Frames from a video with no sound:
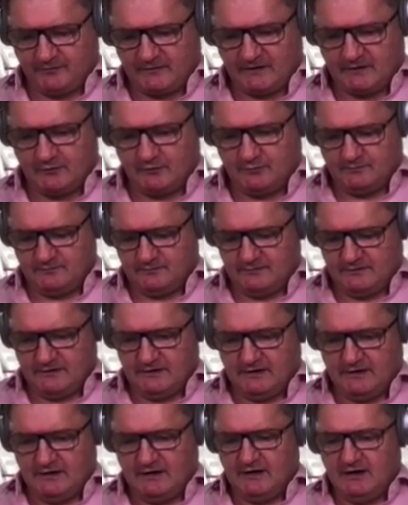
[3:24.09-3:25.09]

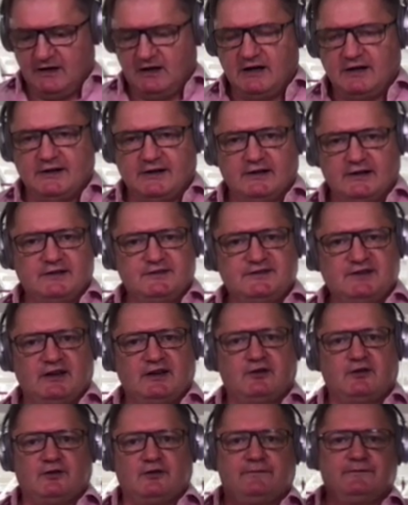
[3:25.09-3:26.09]
And then I
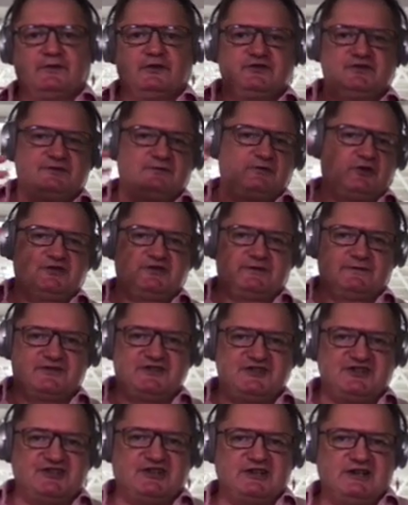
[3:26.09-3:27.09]
take off the cost of
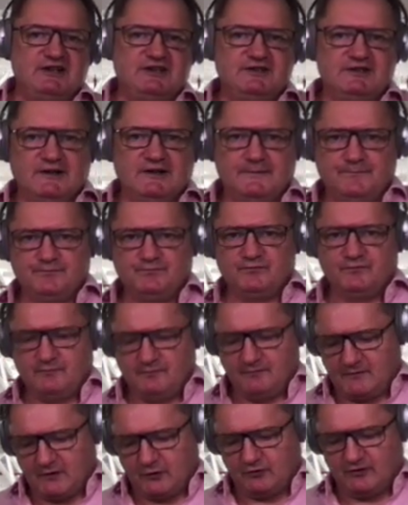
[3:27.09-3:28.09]
seed
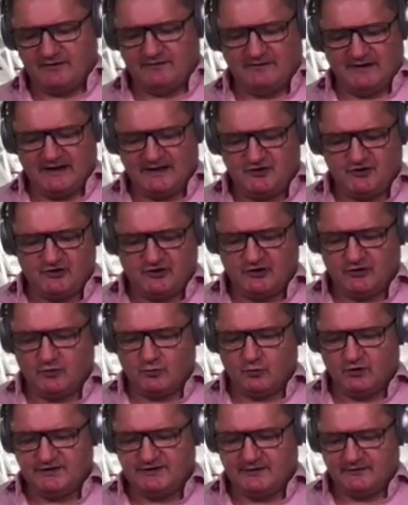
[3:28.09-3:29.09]
or inventory or
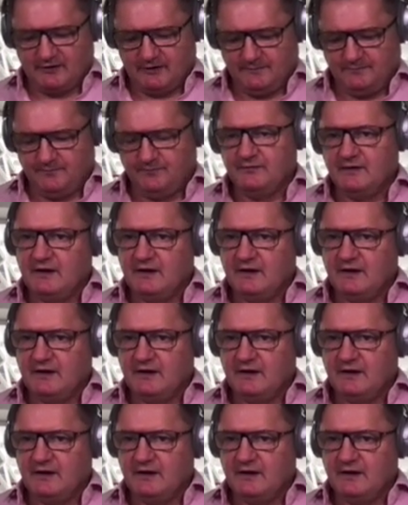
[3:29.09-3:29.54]
whatever.